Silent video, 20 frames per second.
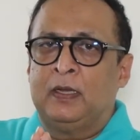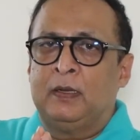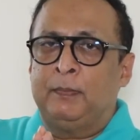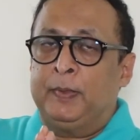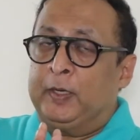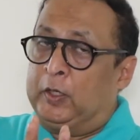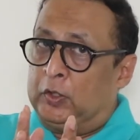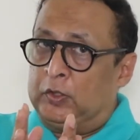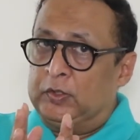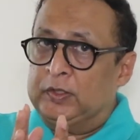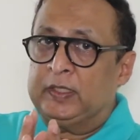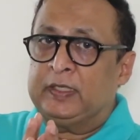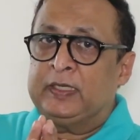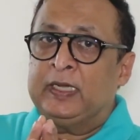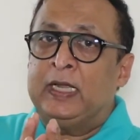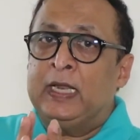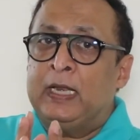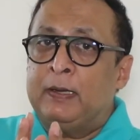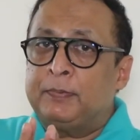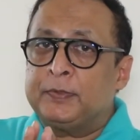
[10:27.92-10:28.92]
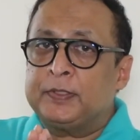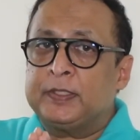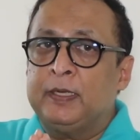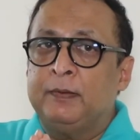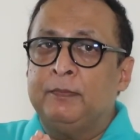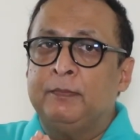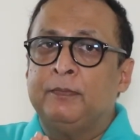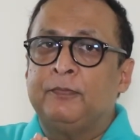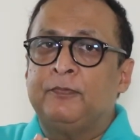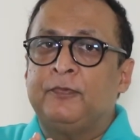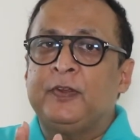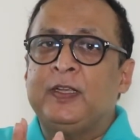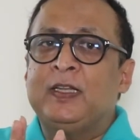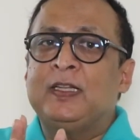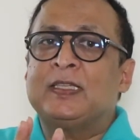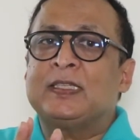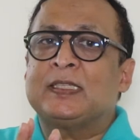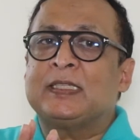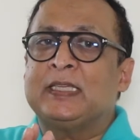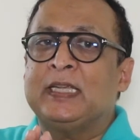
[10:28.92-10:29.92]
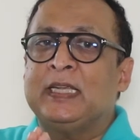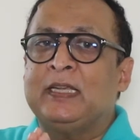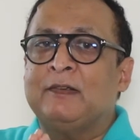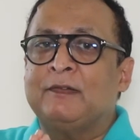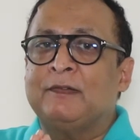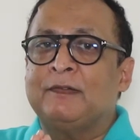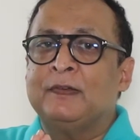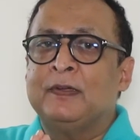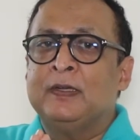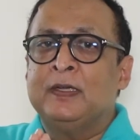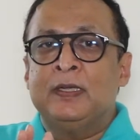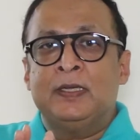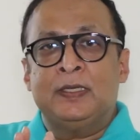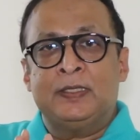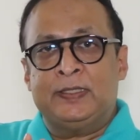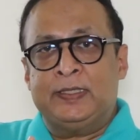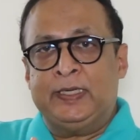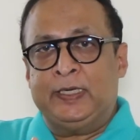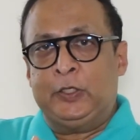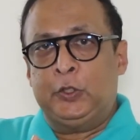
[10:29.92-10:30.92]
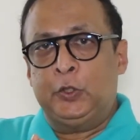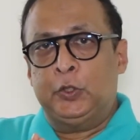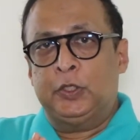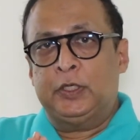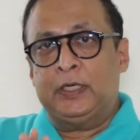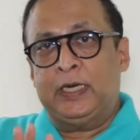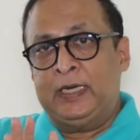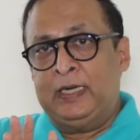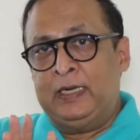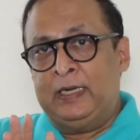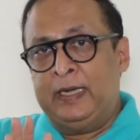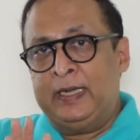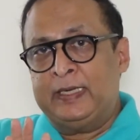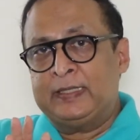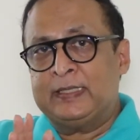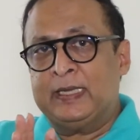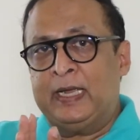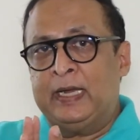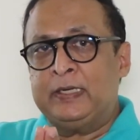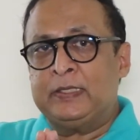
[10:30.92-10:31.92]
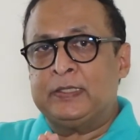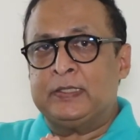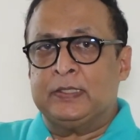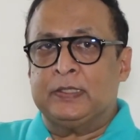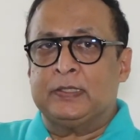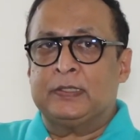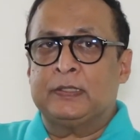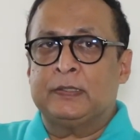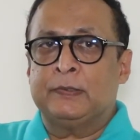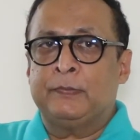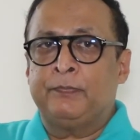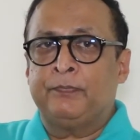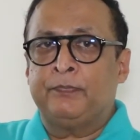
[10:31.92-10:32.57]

because it helps them feel safe, secure, and less anxious.